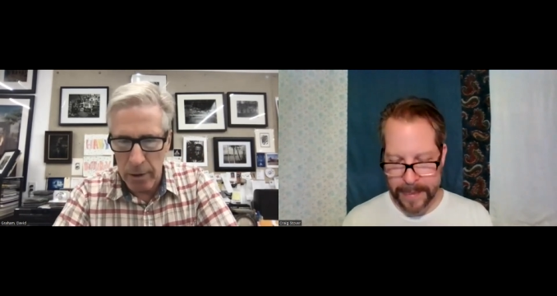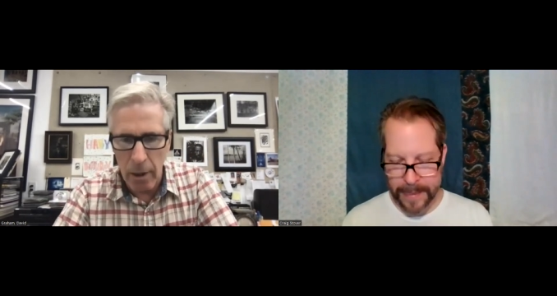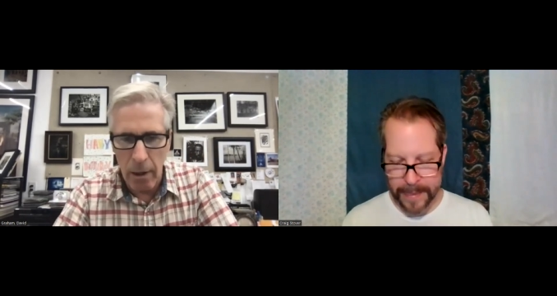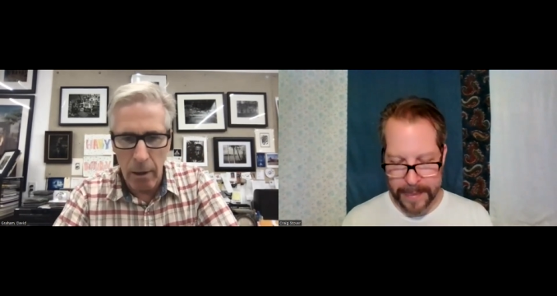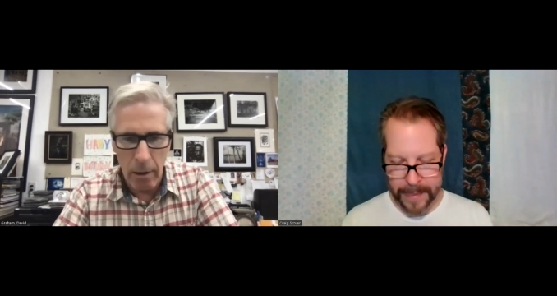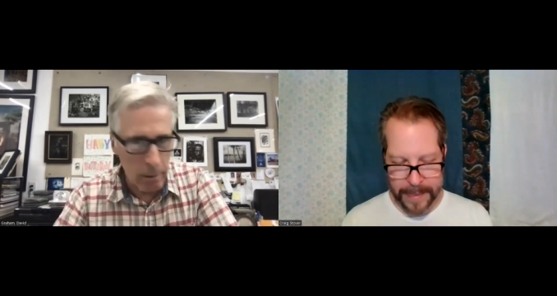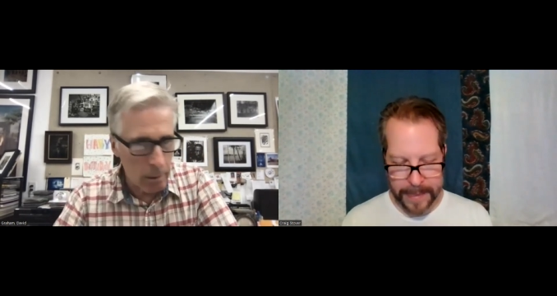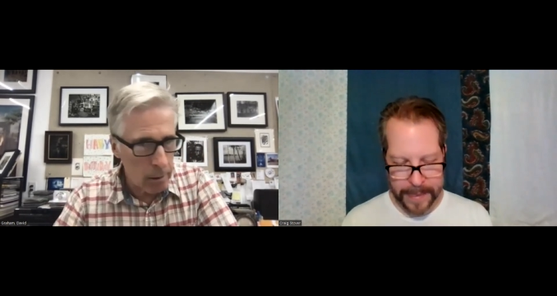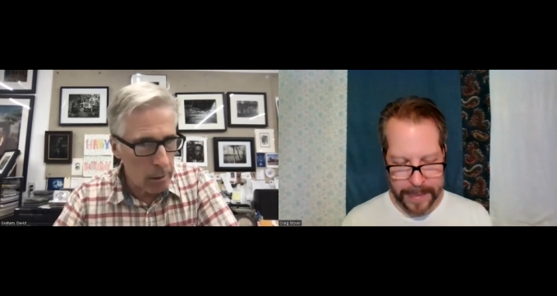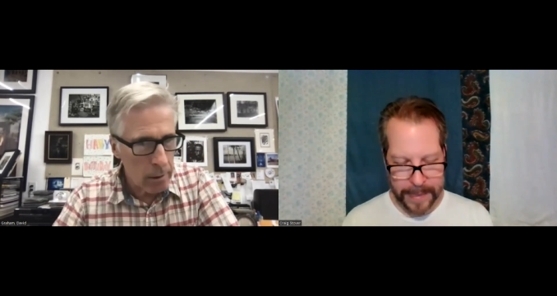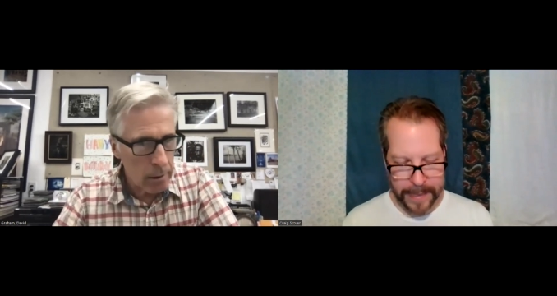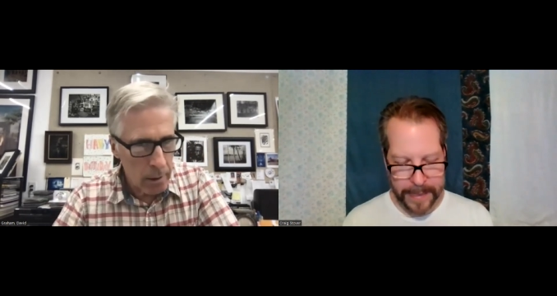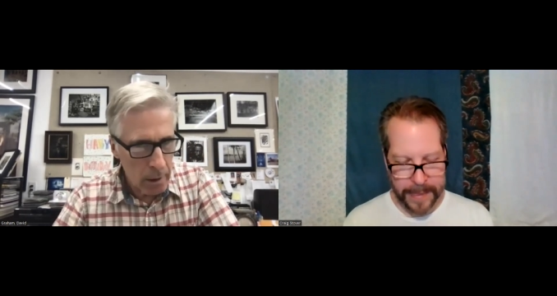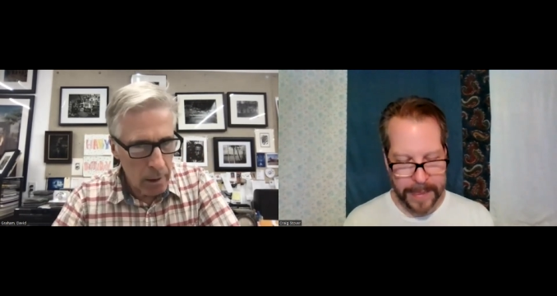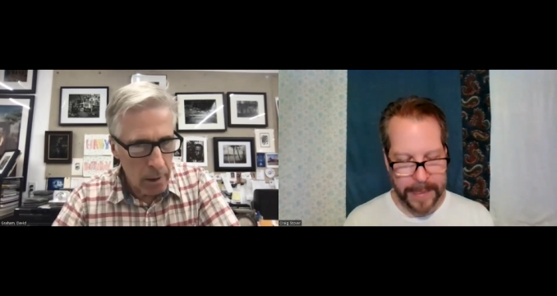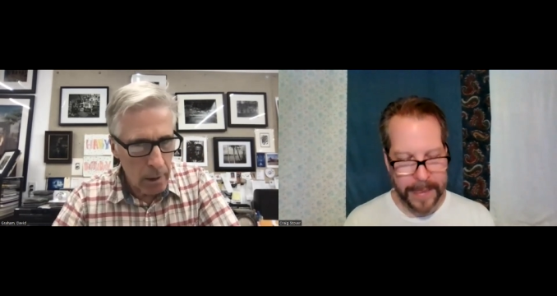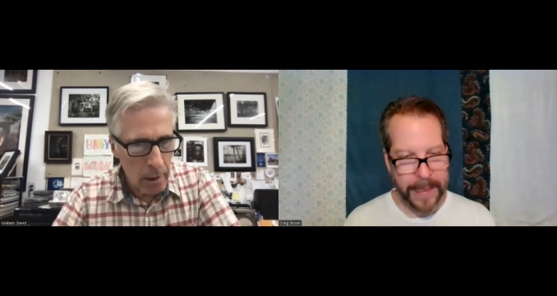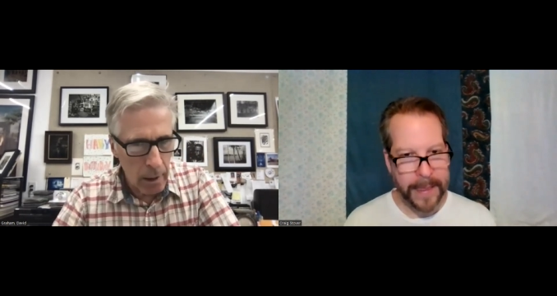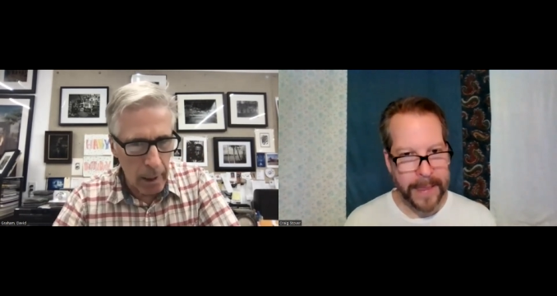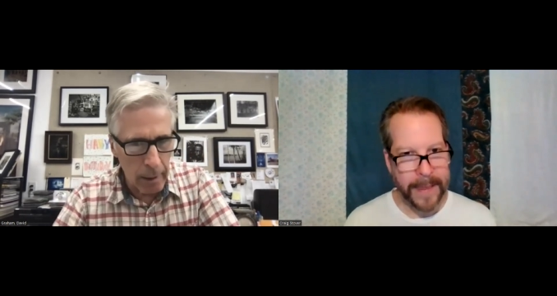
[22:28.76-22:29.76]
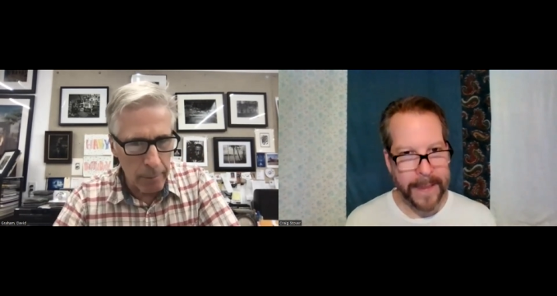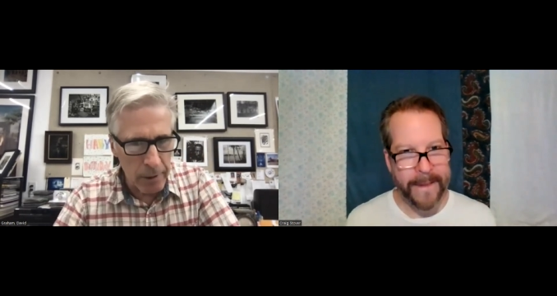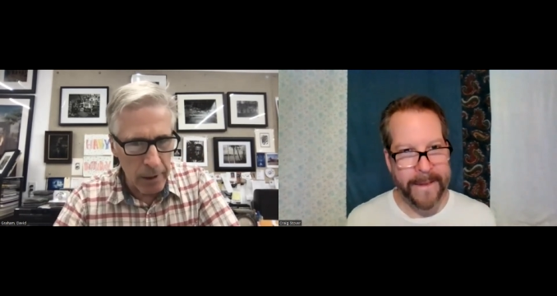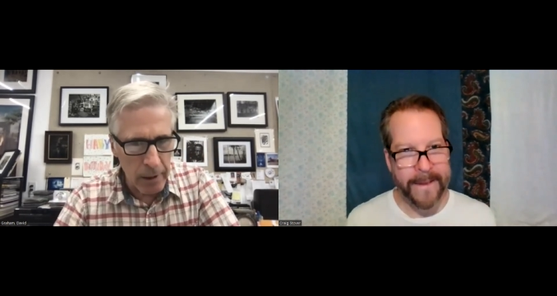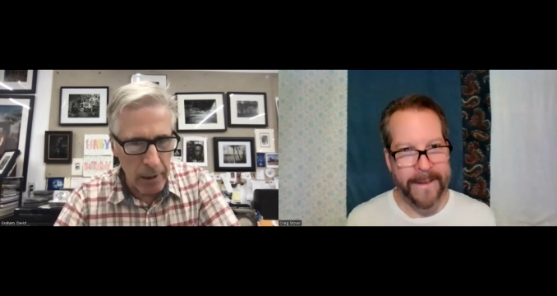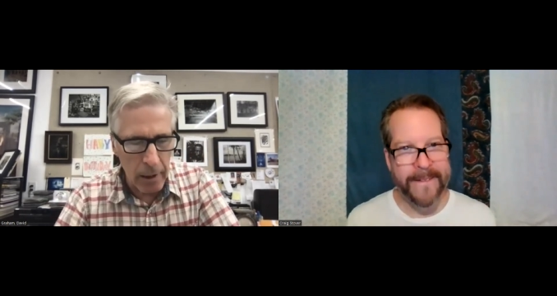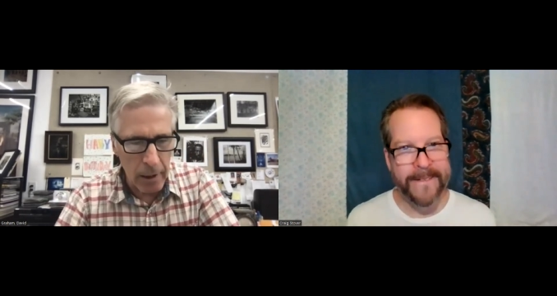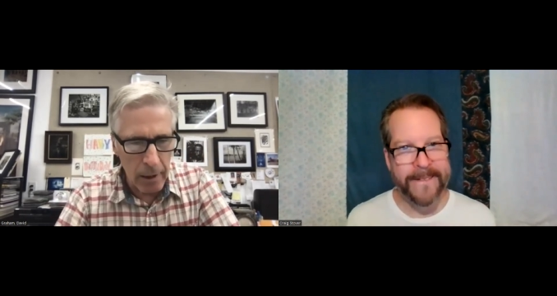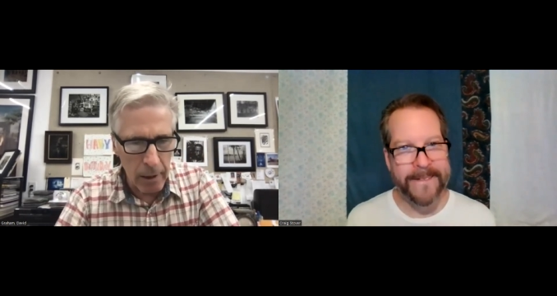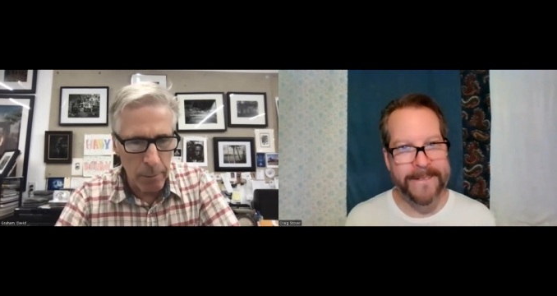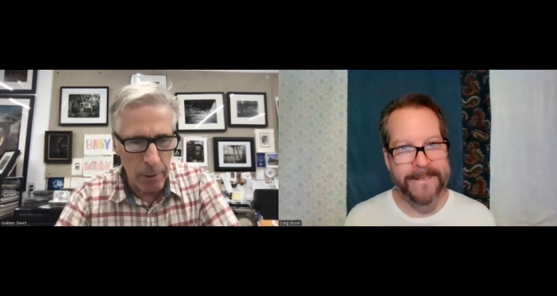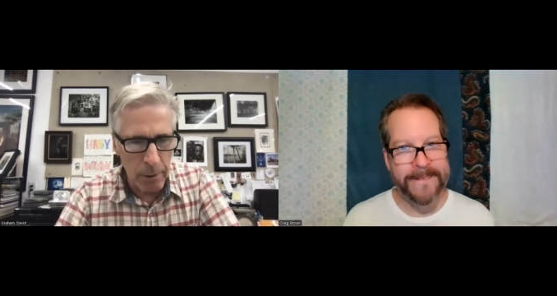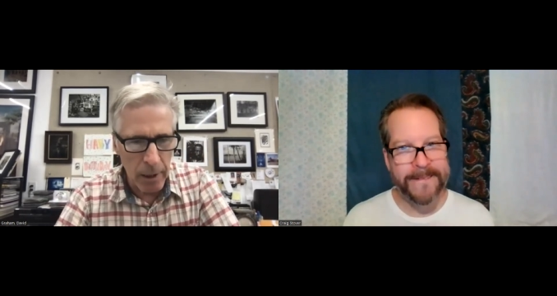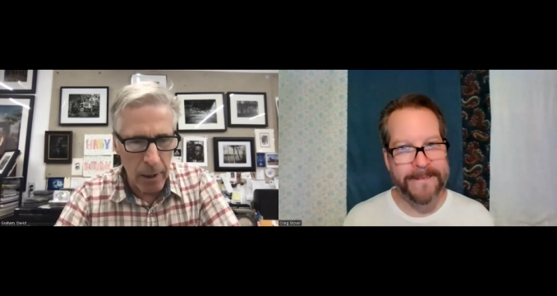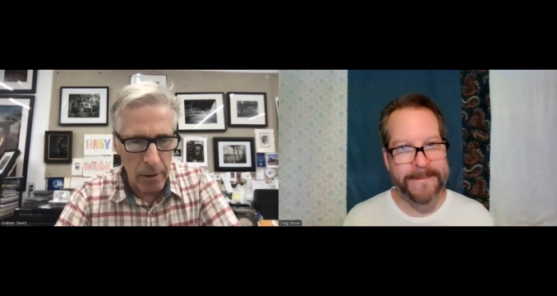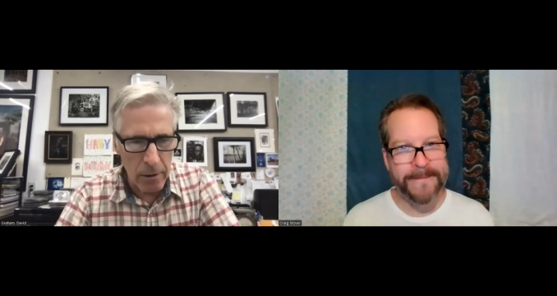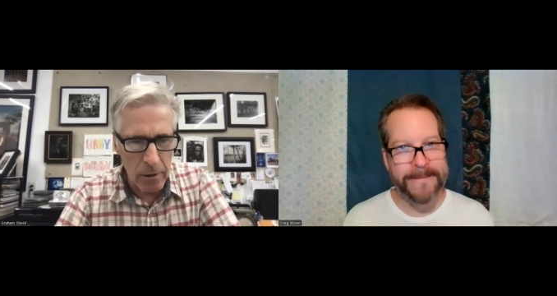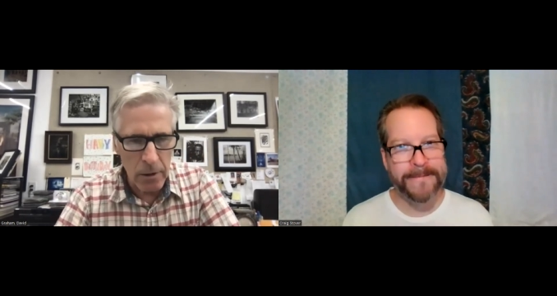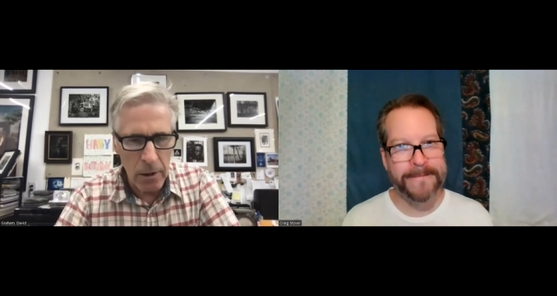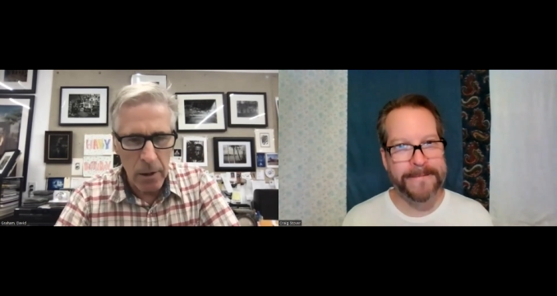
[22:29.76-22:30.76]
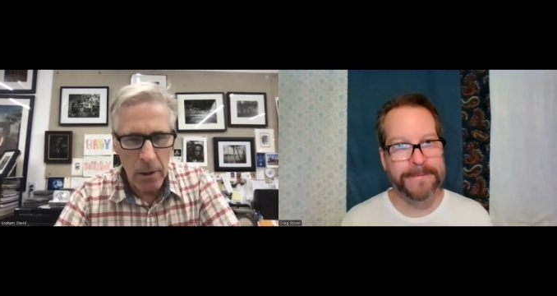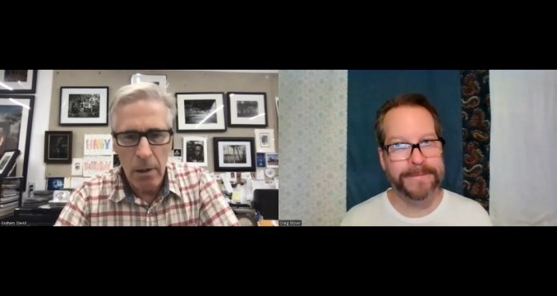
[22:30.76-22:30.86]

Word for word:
Speaker 1: color. I'm thinking about